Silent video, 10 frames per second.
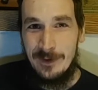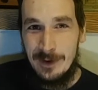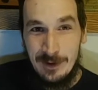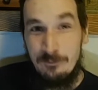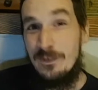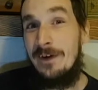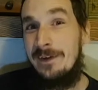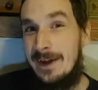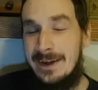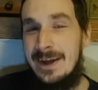it felt
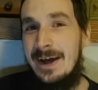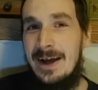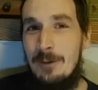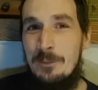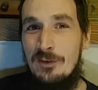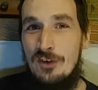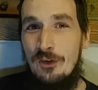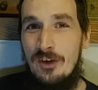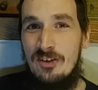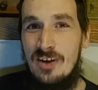like that
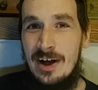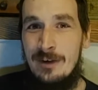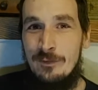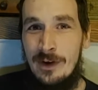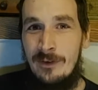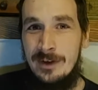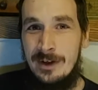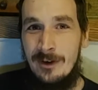episode of Seinfeld,